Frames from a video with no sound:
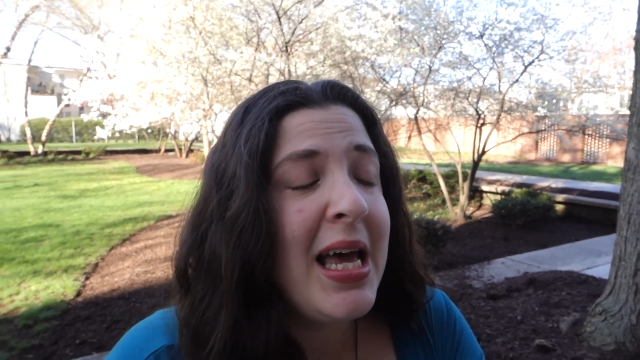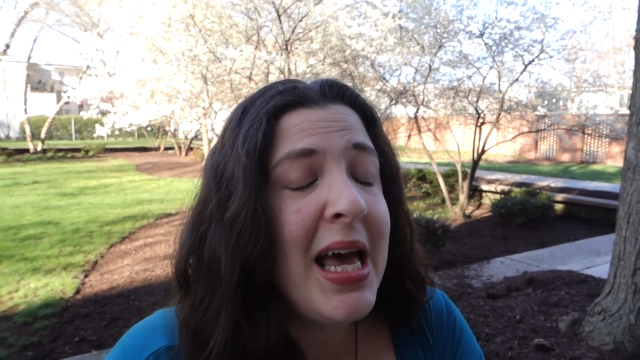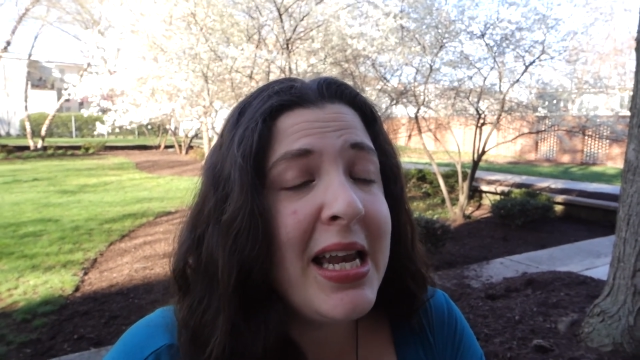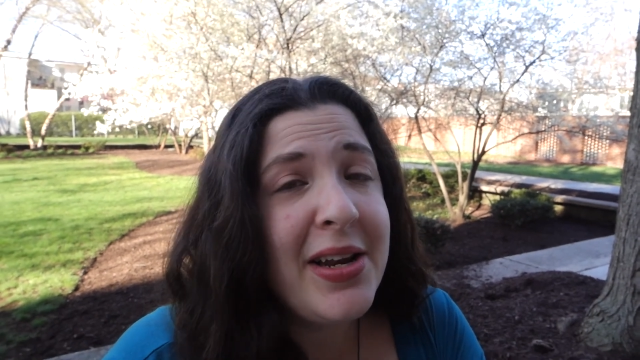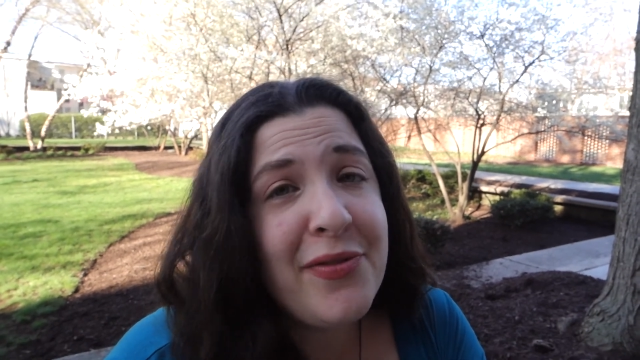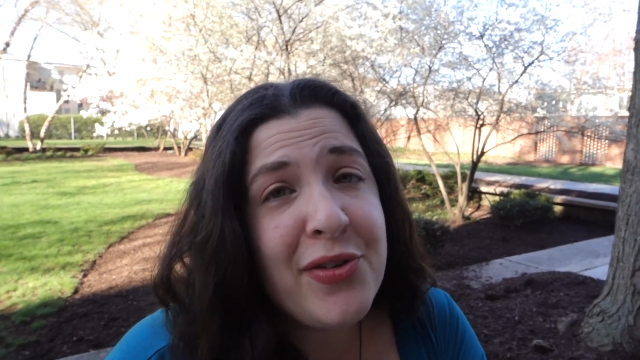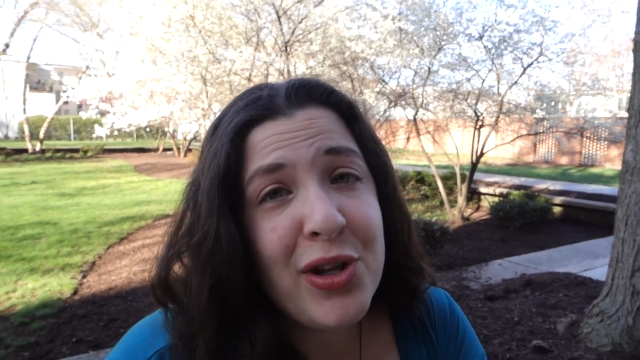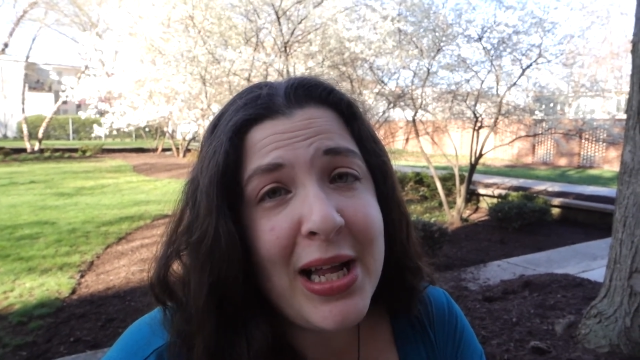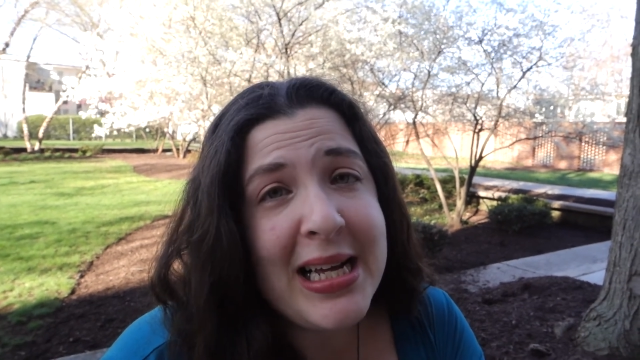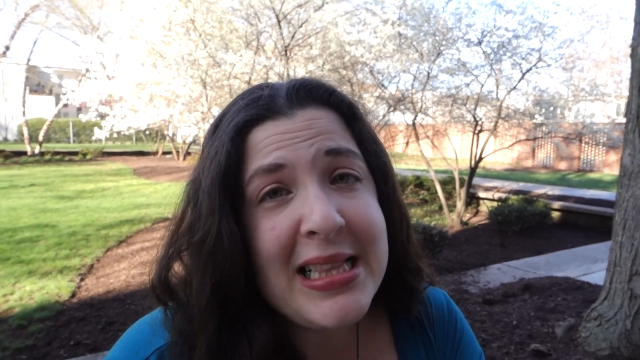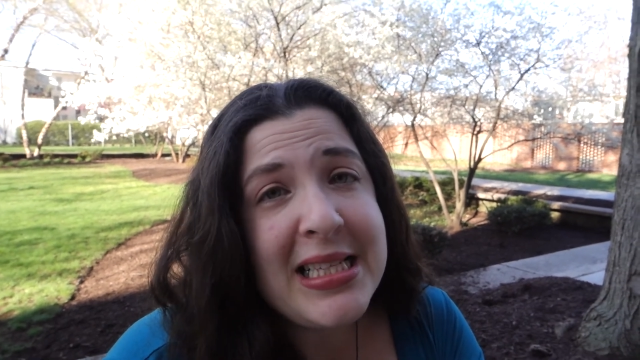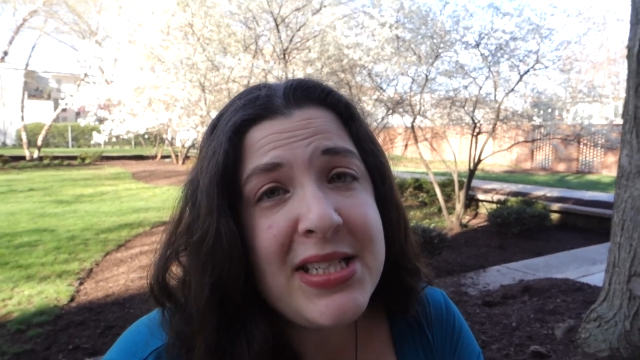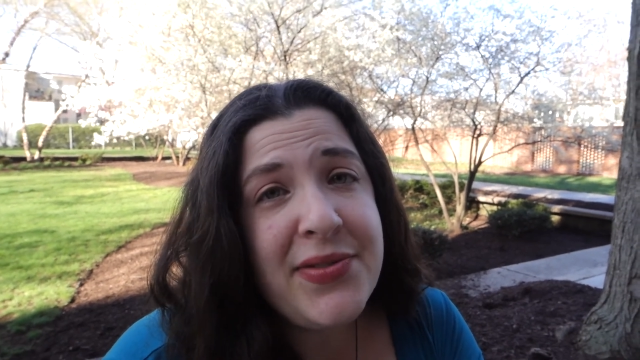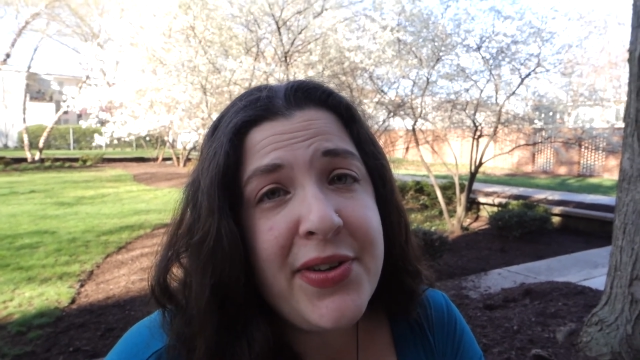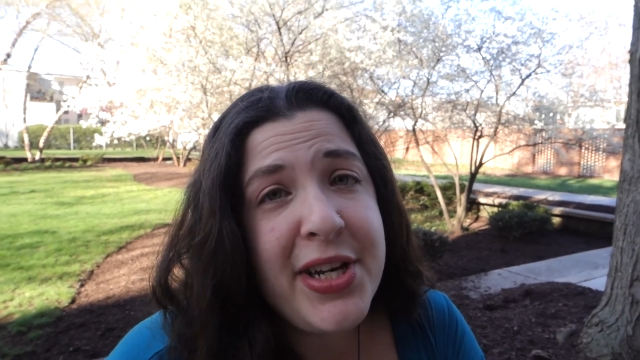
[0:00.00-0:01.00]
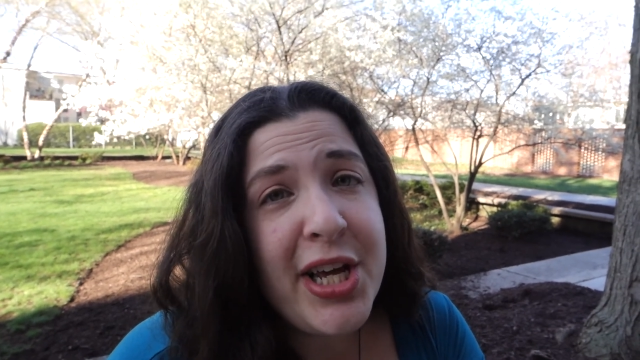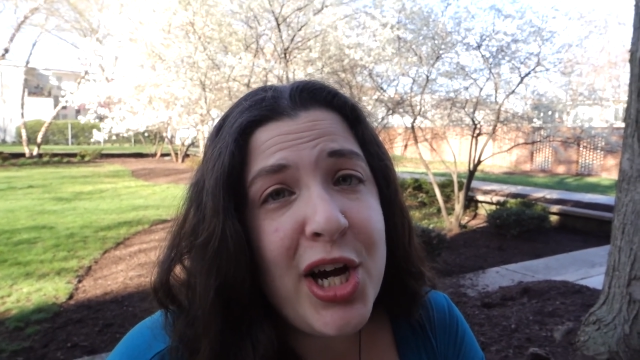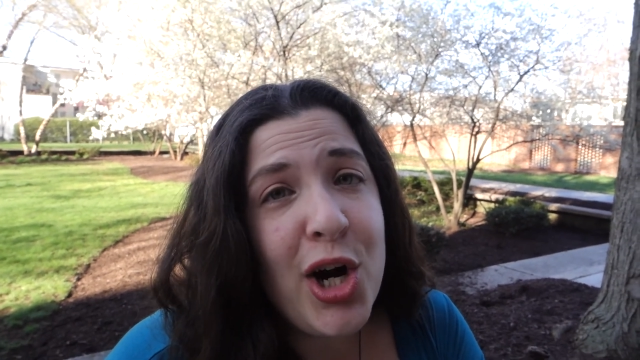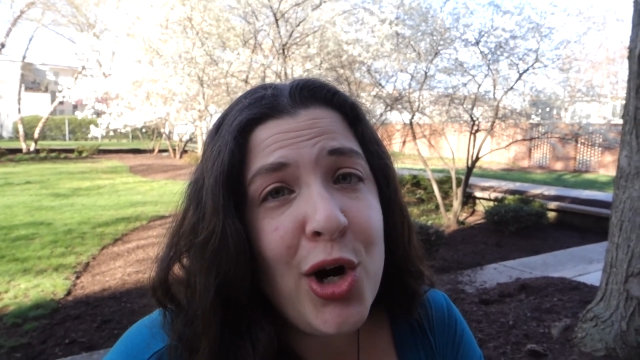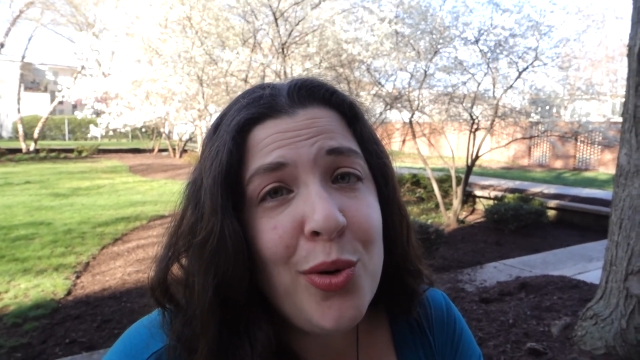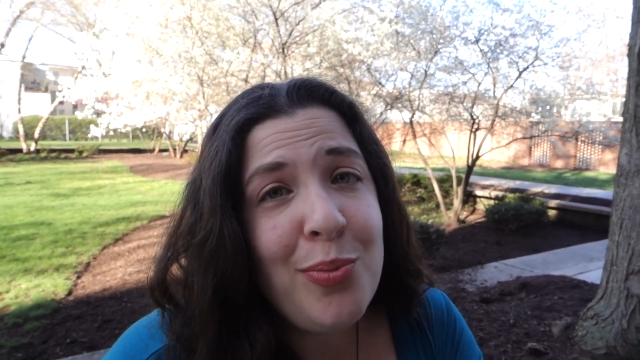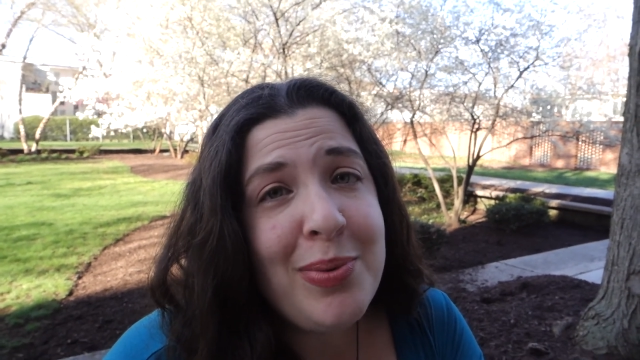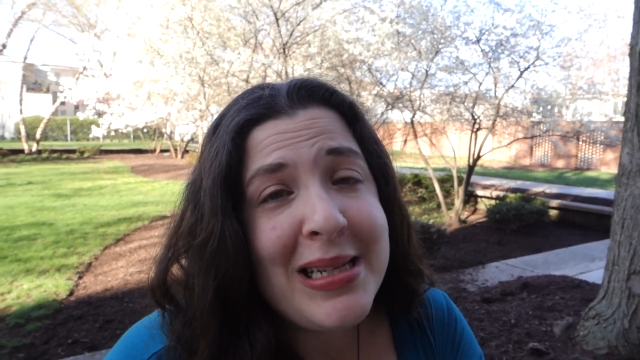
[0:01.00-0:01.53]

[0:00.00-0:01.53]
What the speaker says: And if you like this video,